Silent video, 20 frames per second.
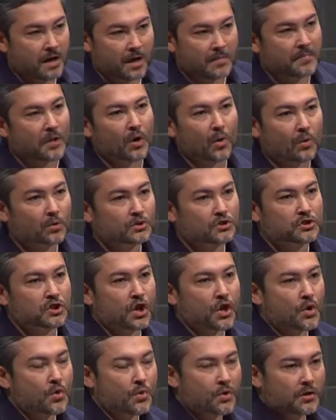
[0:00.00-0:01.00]
But
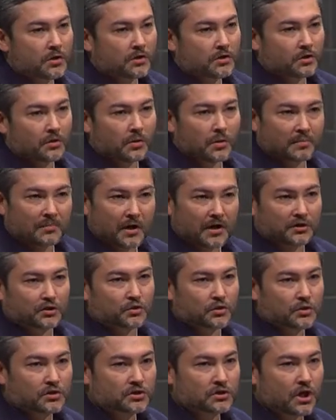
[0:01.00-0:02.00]
also, by
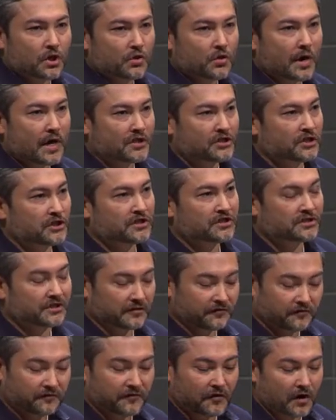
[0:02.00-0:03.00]
doing so, you're actually
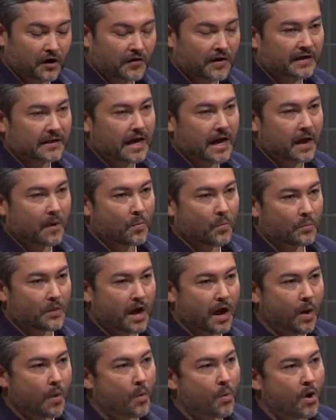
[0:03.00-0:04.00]
deferring
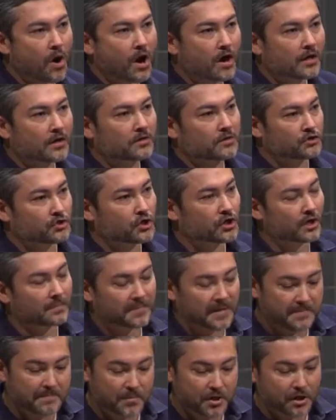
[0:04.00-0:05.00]
that work because you're going to
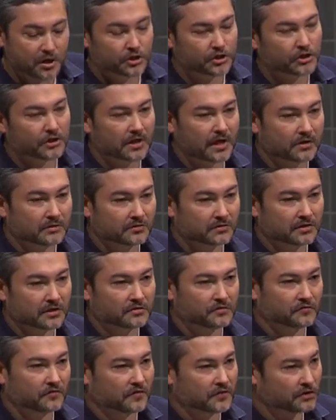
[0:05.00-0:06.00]
be merging
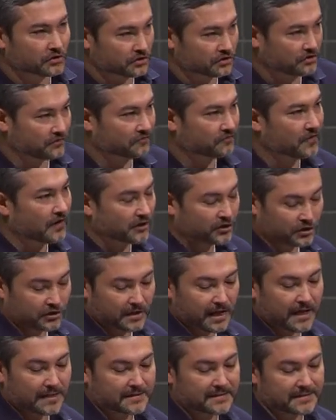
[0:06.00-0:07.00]
those features and
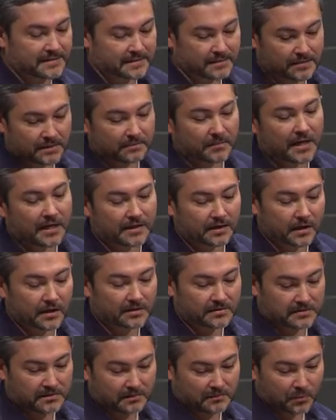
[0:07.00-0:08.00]
functionality into the main line
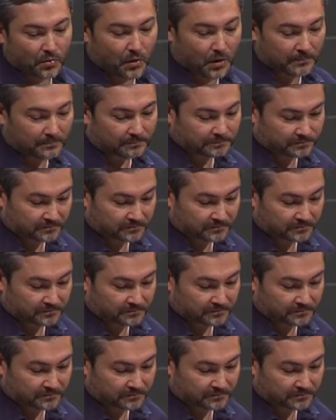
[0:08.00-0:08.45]
at some point.